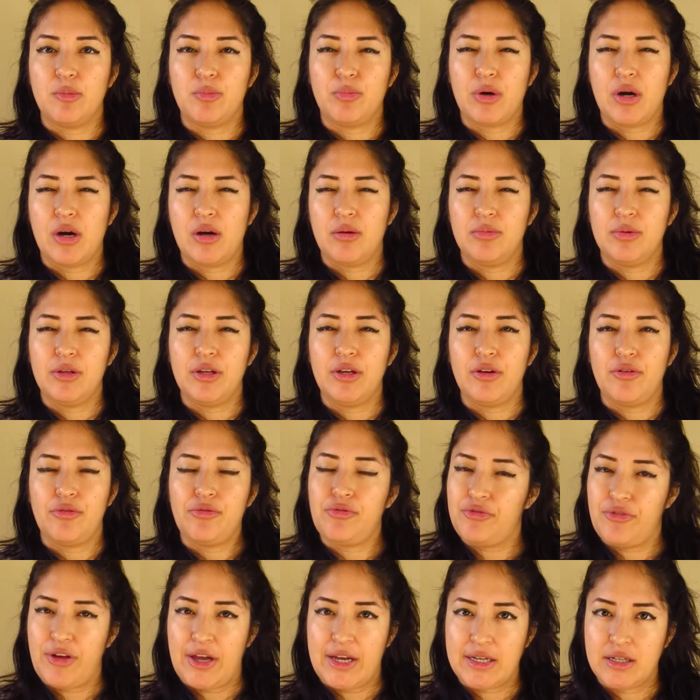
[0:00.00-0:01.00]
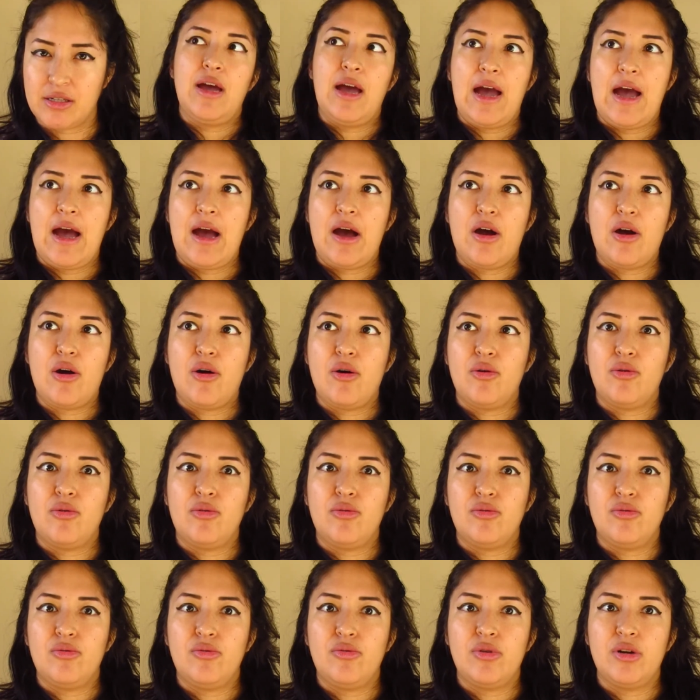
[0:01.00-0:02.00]
probably affect
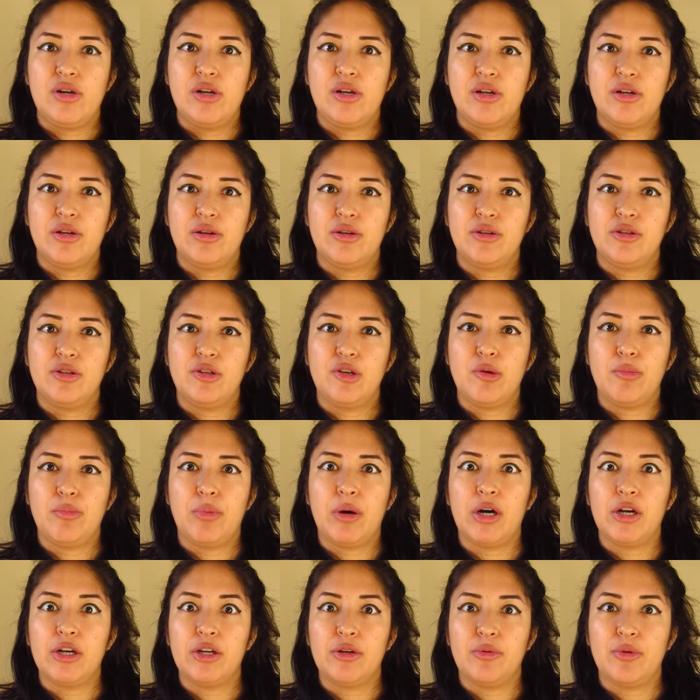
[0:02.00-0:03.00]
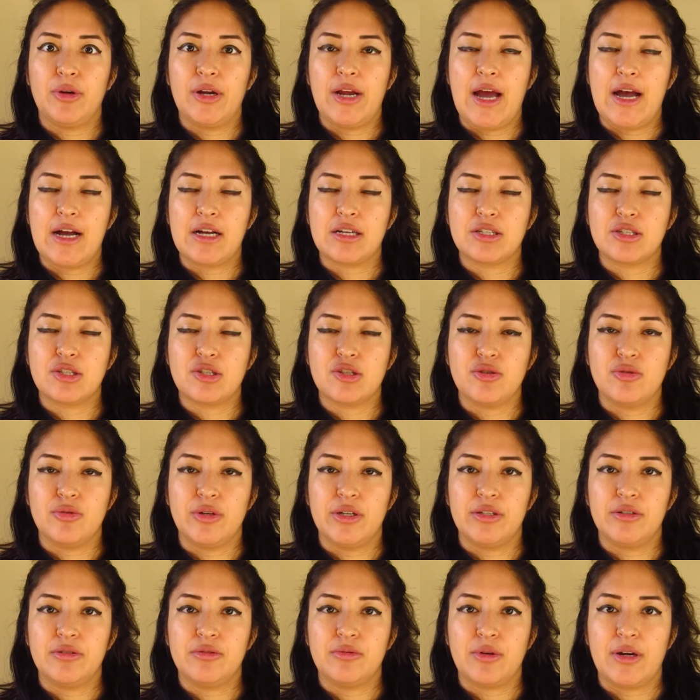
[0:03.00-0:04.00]
how your body reacts to
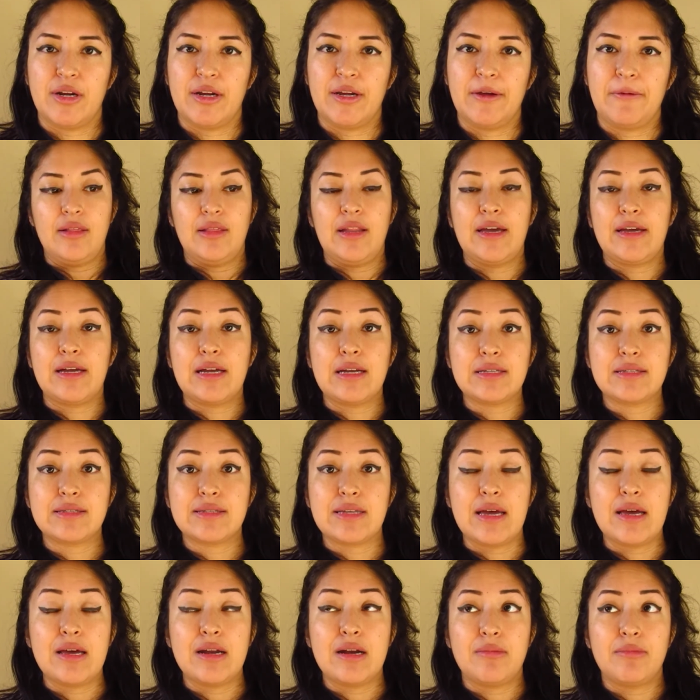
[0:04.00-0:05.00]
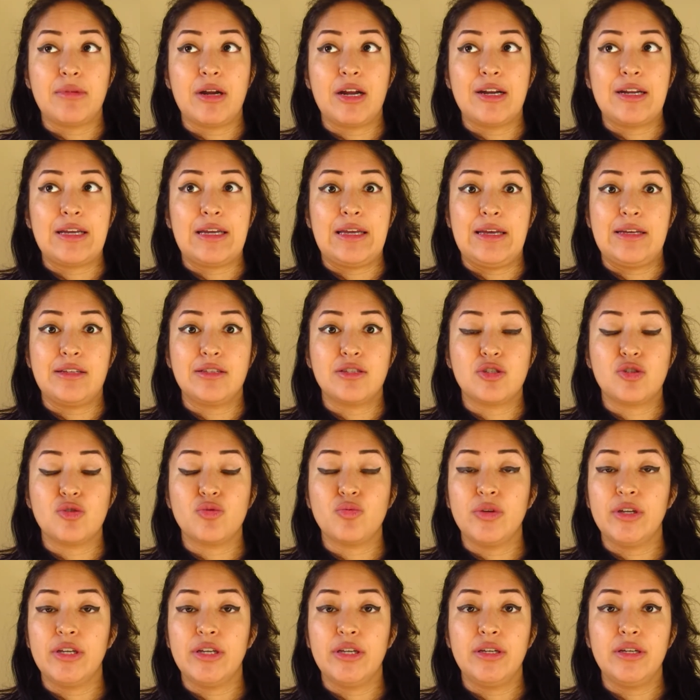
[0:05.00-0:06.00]
it, right? Like I said, I'm not against
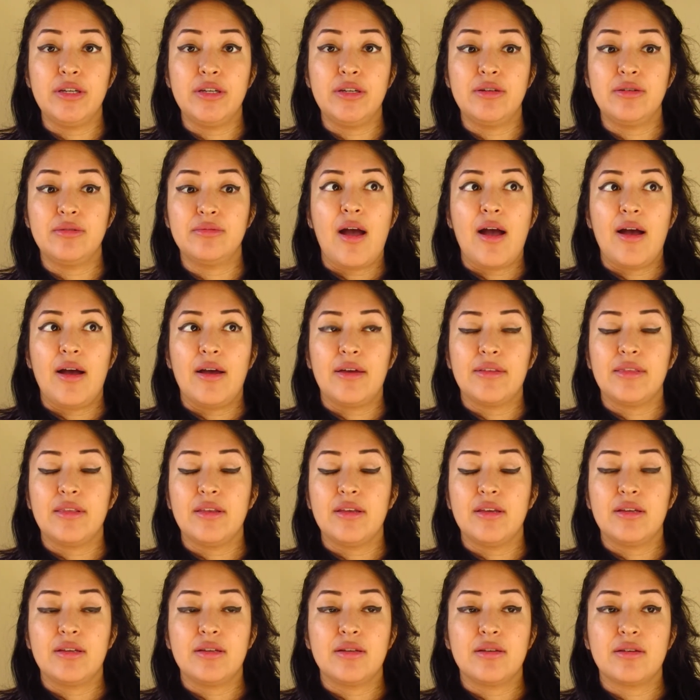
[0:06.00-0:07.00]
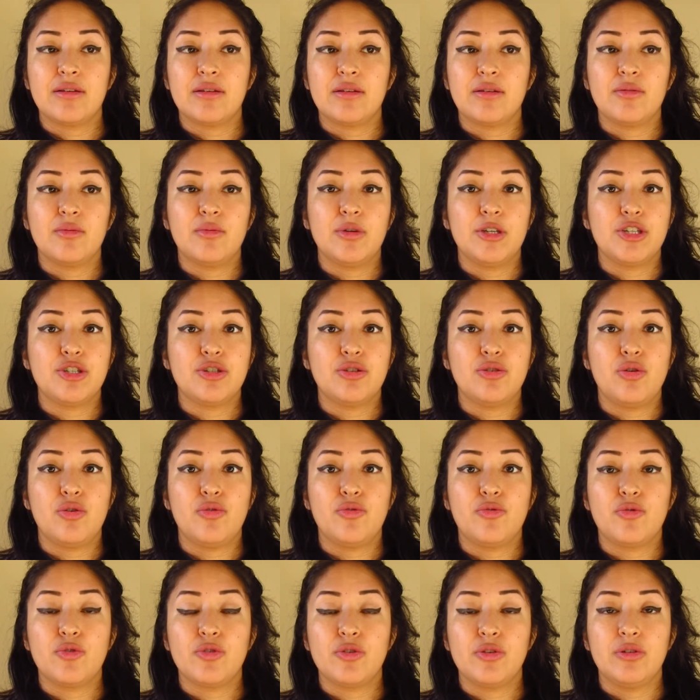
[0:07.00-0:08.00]
weed. I think we should go
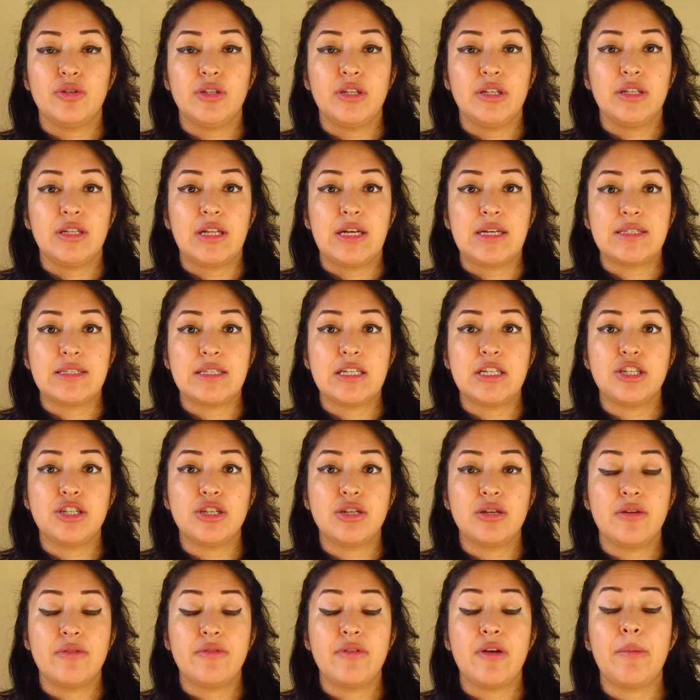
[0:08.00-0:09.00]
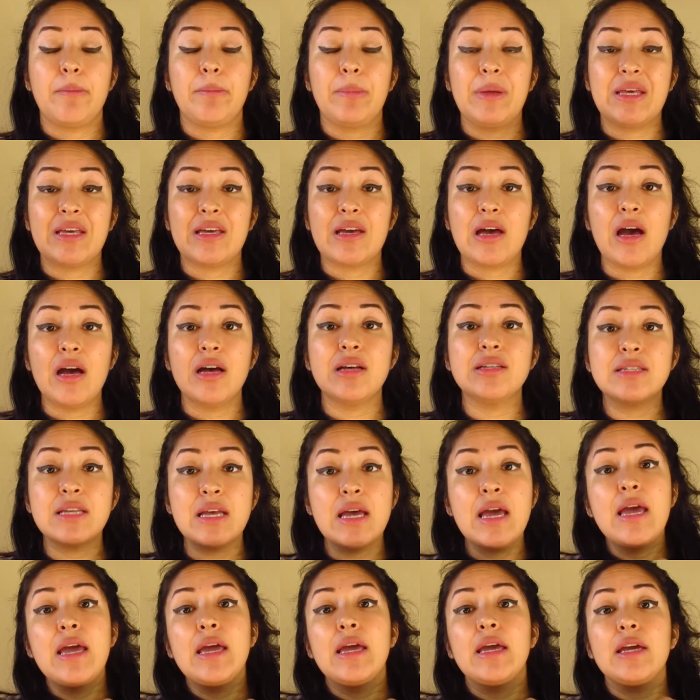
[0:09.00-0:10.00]
for the legalization of it, because
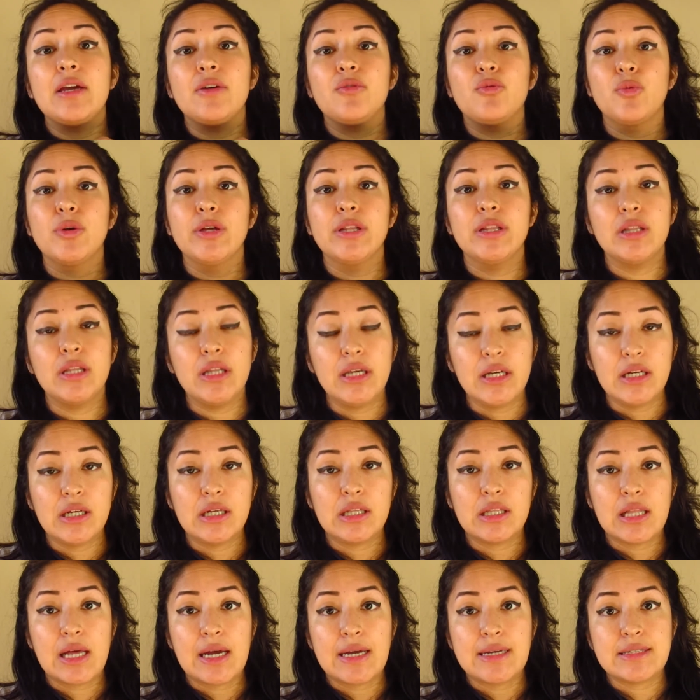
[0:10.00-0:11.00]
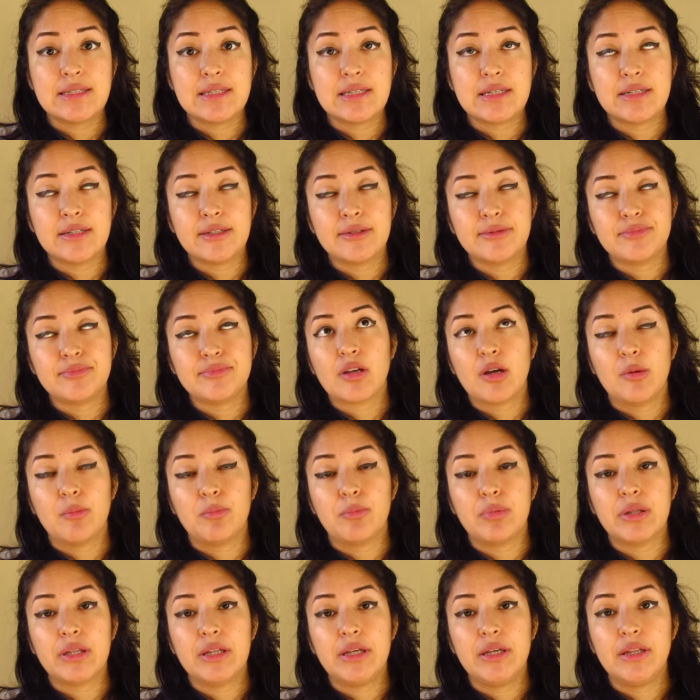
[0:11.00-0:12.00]
if we legalize it
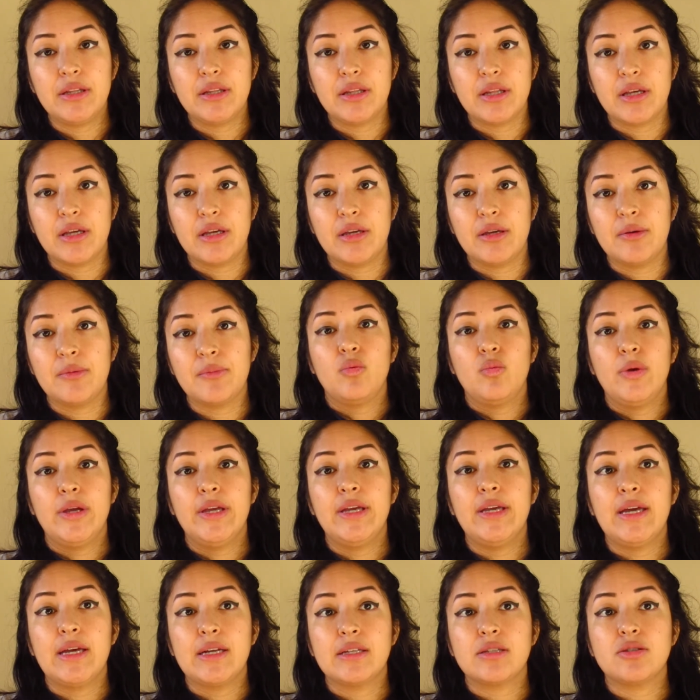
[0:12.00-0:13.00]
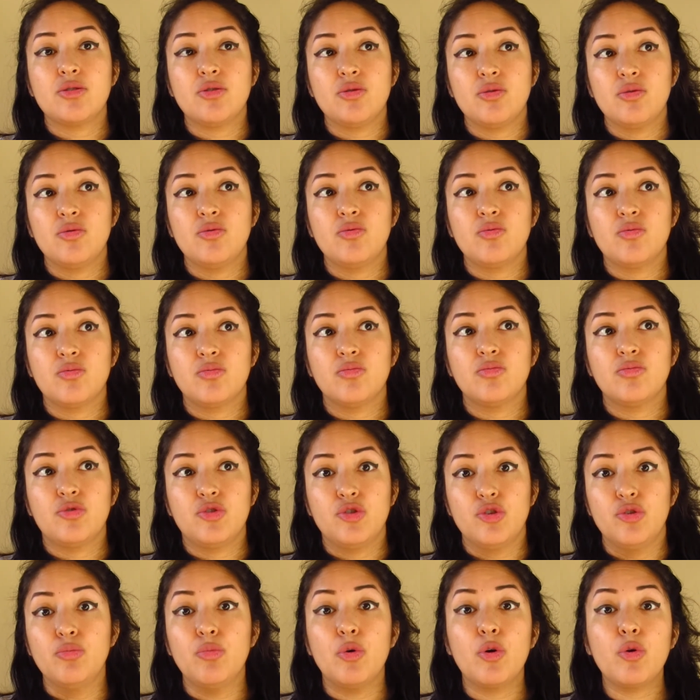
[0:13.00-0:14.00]
completely, we get to
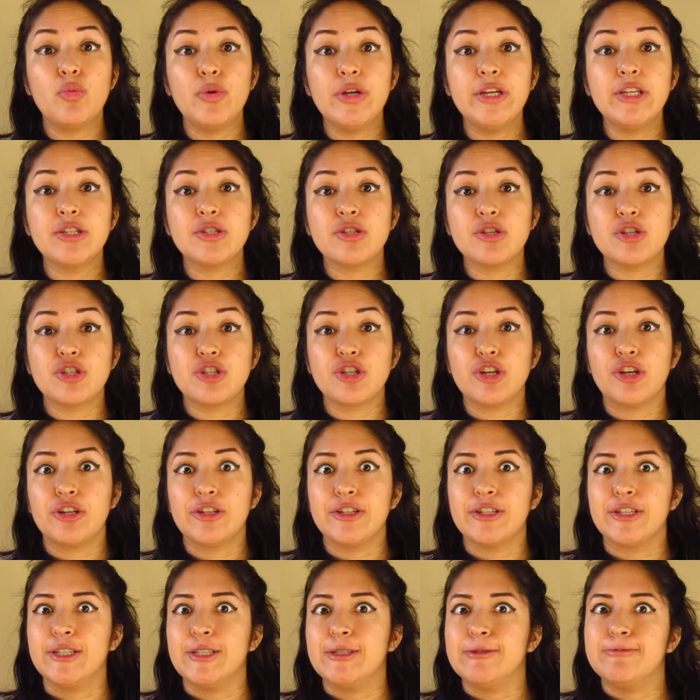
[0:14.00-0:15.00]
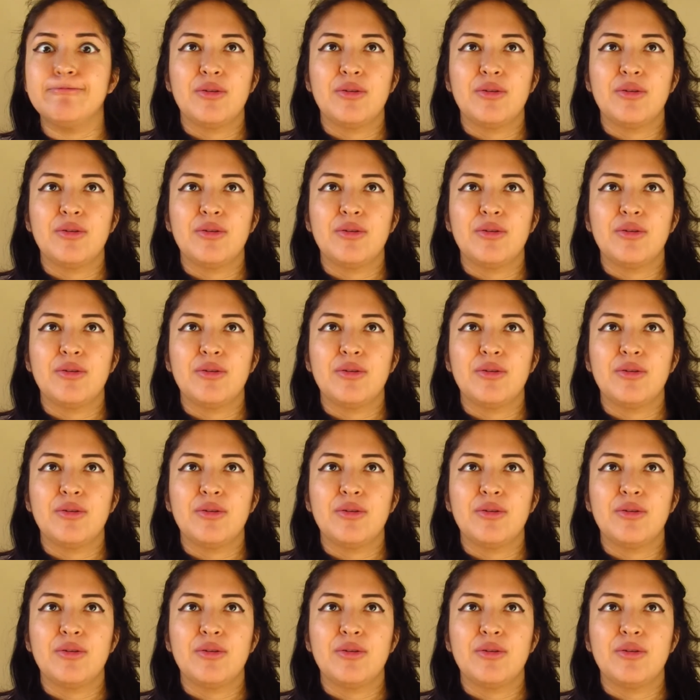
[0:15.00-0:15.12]
do more research on it.